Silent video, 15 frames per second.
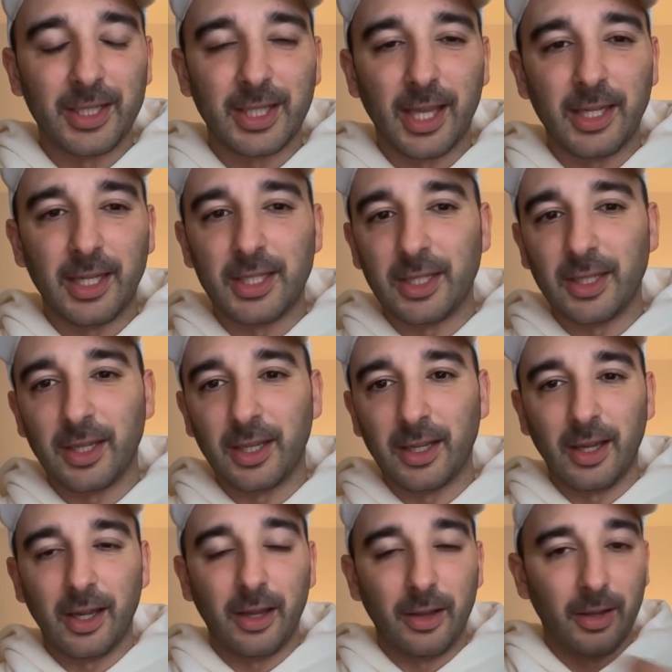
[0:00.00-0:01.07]
excited
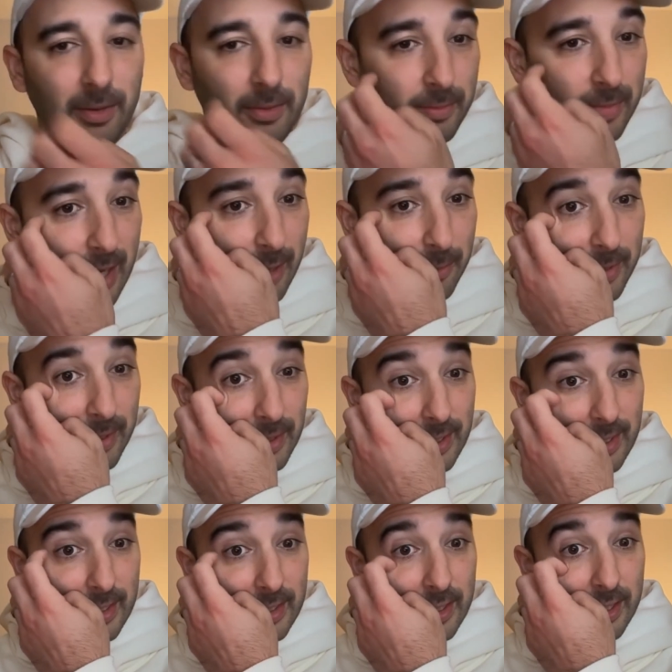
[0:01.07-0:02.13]
to be helping
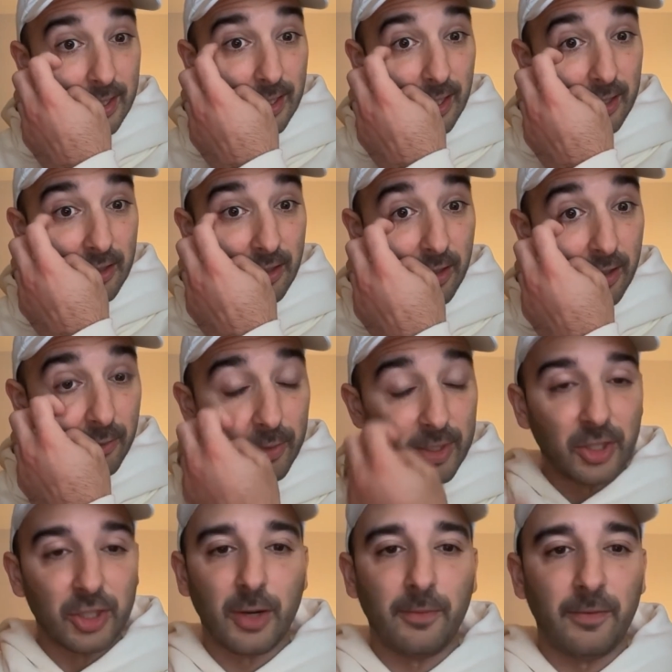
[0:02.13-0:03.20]
lead the
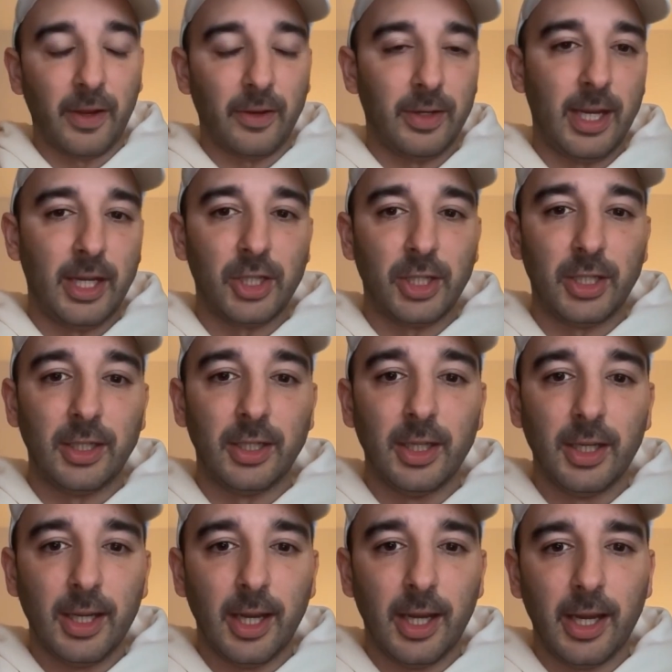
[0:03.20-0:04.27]
Research Hub Foundation,
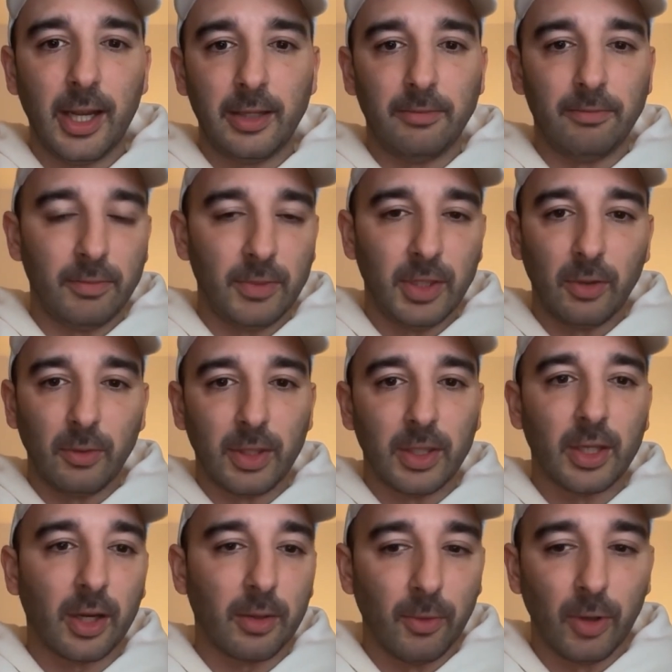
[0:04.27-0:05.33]
and we can
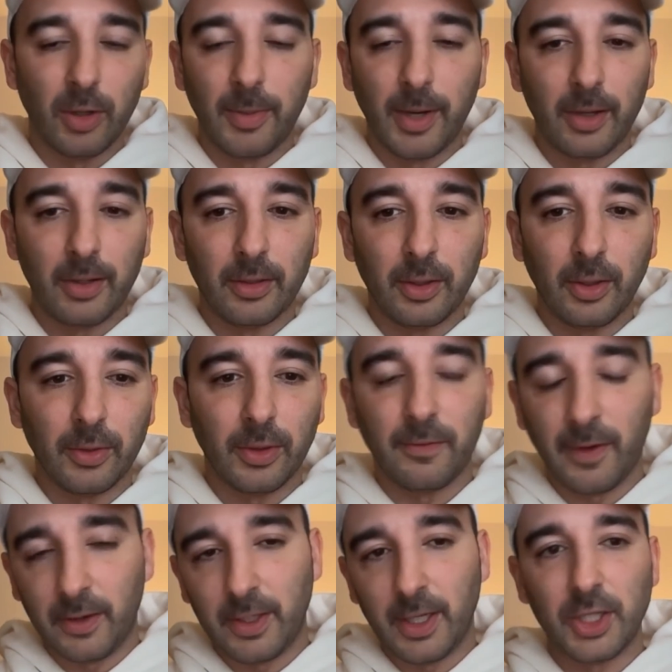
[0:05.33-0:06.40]
talk more about what the
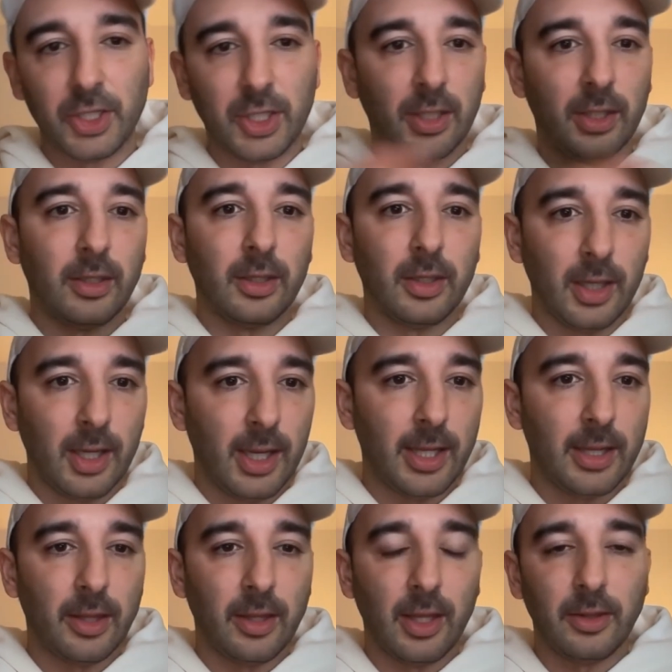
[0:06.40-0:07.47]
foundation
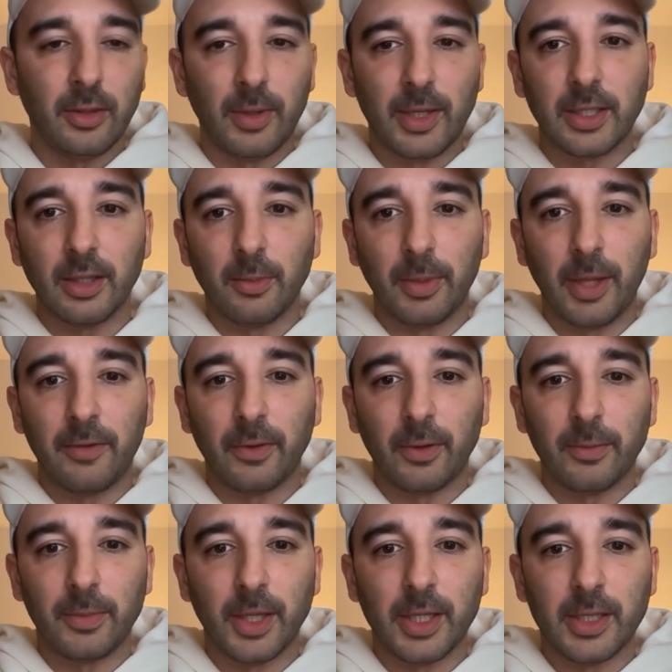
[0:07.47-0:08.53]
and the rest of the
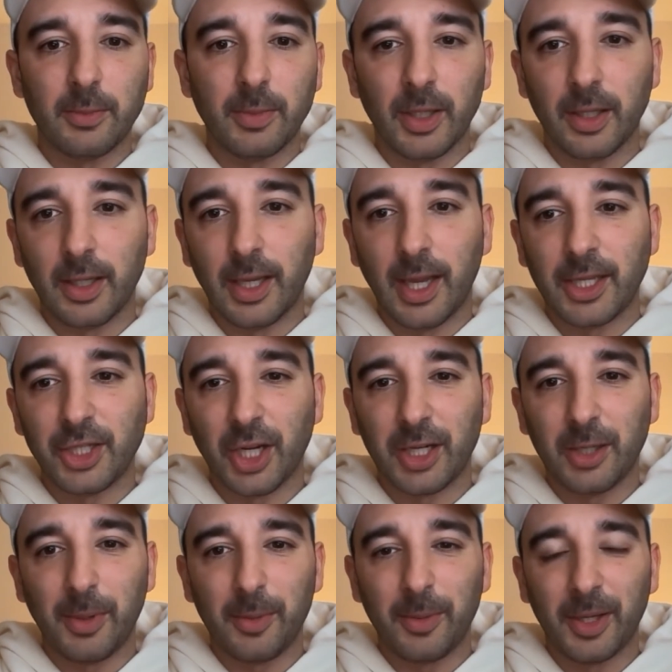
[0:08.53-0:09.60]
platform does. But yeah,
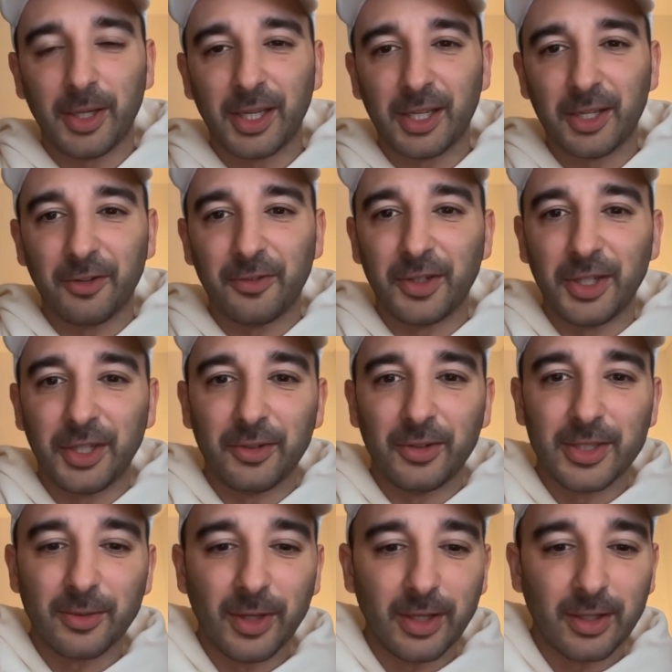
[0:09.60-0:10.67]
Johnny, maybe I'll kick it over to you
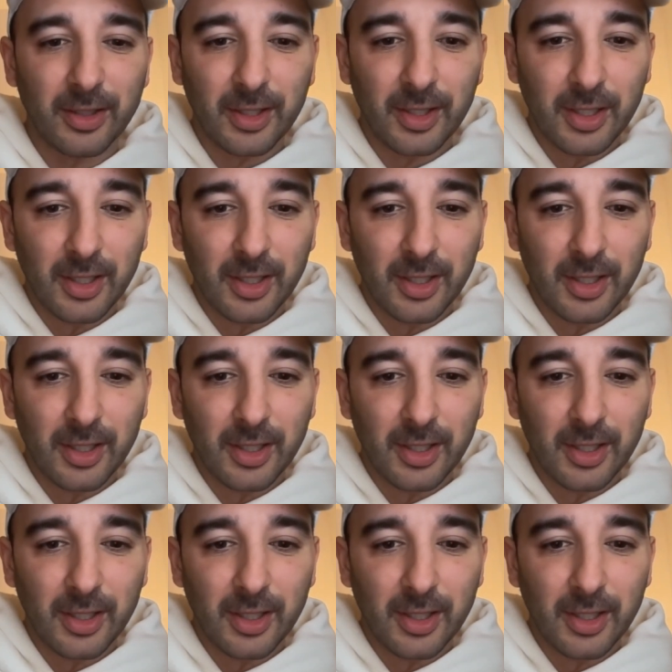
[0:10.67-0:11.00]
as well.